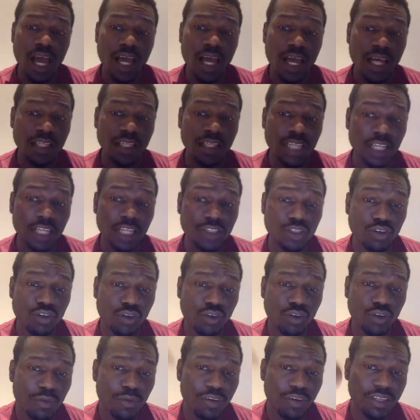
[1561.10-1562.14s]
And to
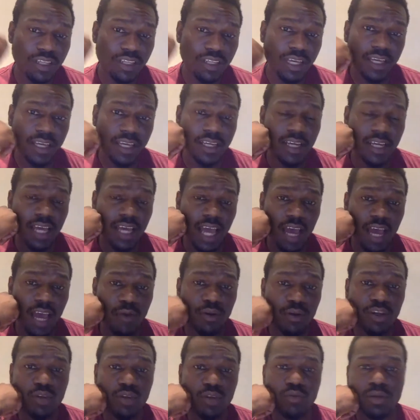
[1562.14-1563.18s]
corroborate that,
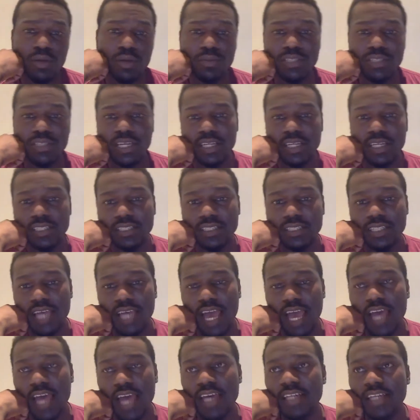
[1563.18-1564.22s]
I went on the website,
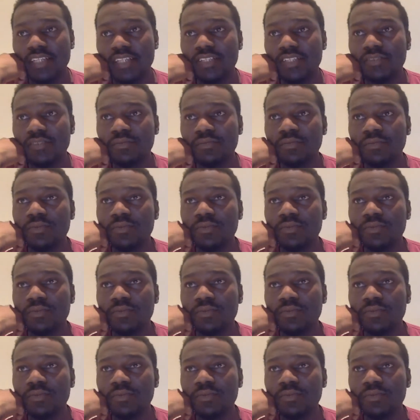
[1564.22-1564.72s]
and